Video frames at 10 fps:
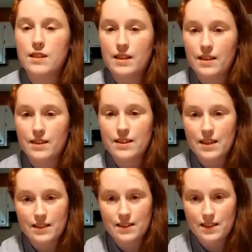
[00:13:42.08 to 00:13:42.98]

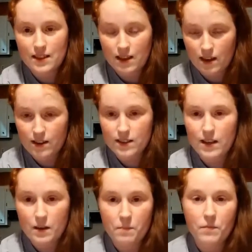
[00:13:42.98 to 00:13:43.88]
desensitize
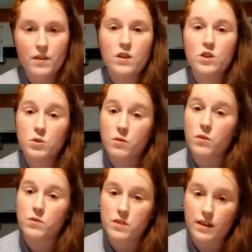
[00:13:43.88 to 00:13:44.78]
him to
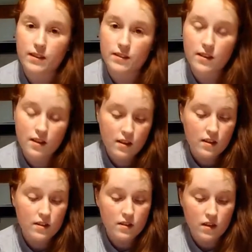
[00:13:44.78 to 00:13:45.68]
those things.
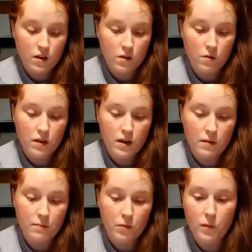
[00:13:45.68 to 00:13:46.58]
So,
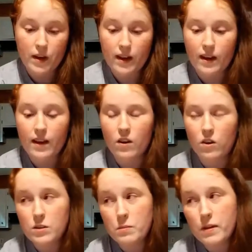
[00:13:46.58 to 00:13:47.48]
we
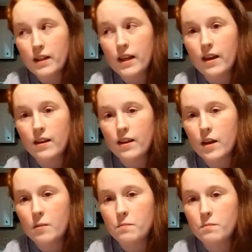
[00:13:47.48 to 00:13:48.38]
ultimately ended
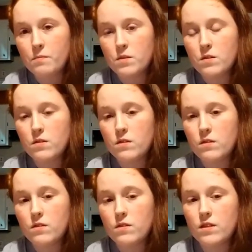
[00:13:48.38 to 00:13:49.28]
up
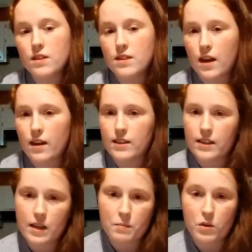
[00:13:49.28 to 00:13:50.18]
deciding to
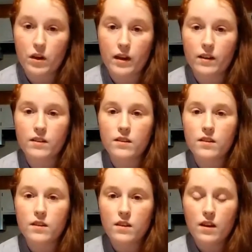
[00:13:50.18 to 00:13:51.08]
keep looking.
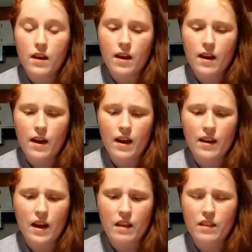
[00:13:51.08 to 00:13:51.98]

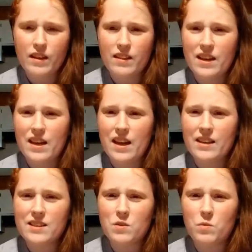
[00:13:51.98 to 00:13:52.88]
And I think the
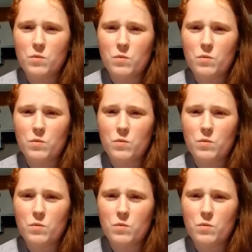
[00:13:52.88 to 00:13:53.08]
next,